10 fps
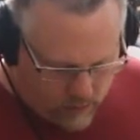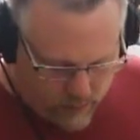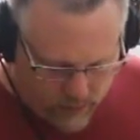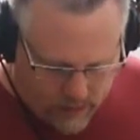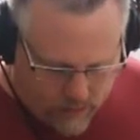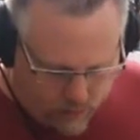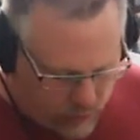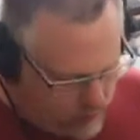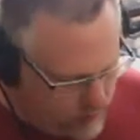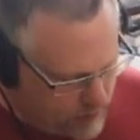This has a
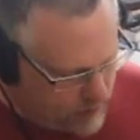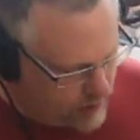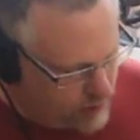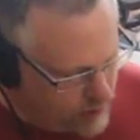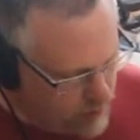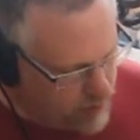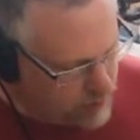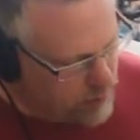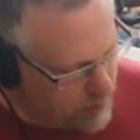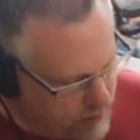CMOS
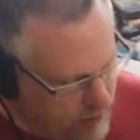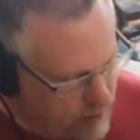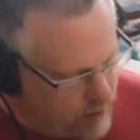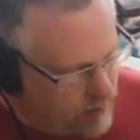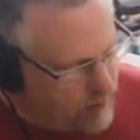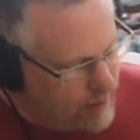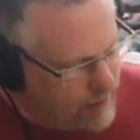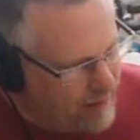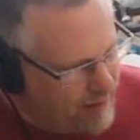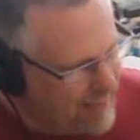processor,
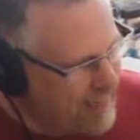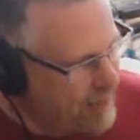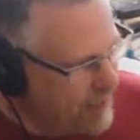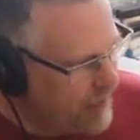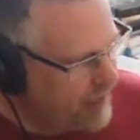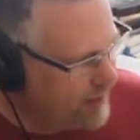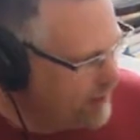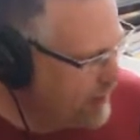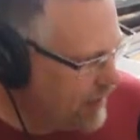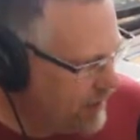the
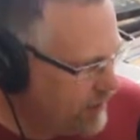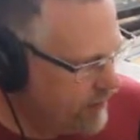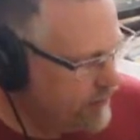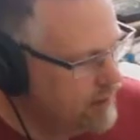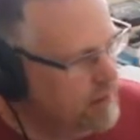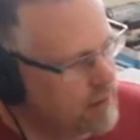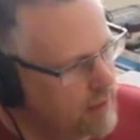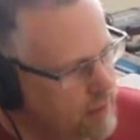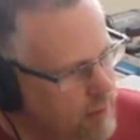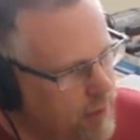8085. Now,
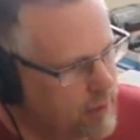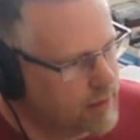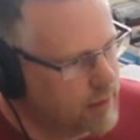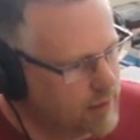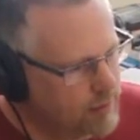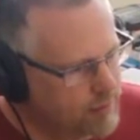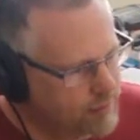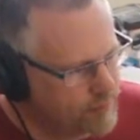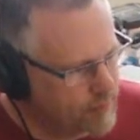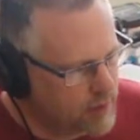you might kind
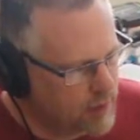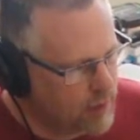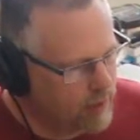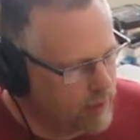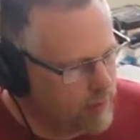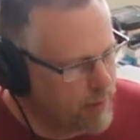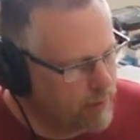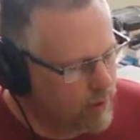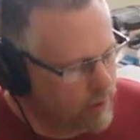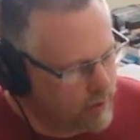of
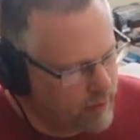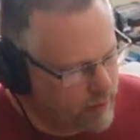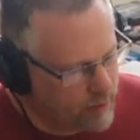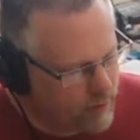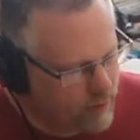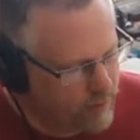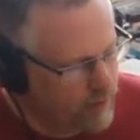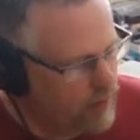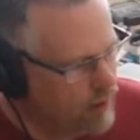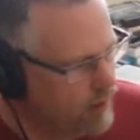remember if you
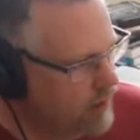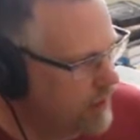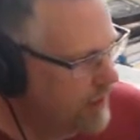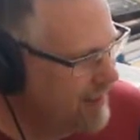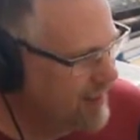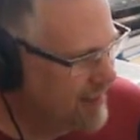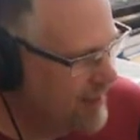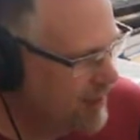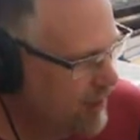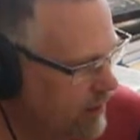followed the
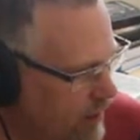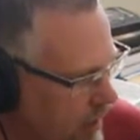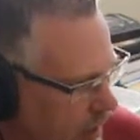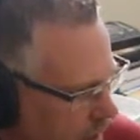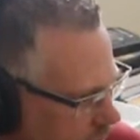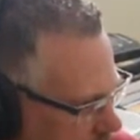Intel line